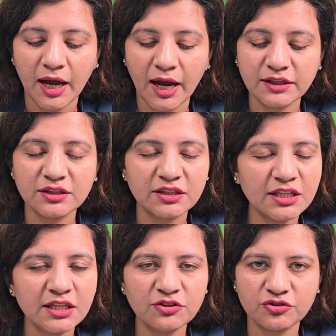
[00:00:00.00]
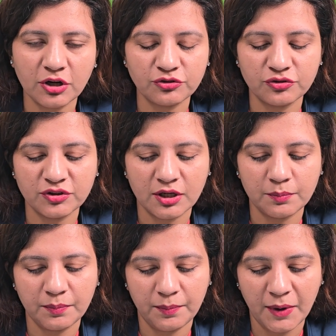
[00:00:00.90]
and these structures are
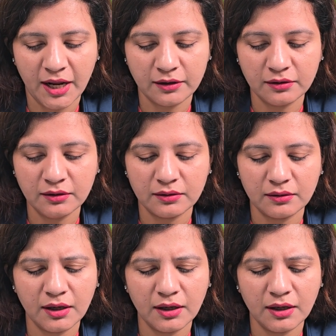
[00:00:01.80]
planar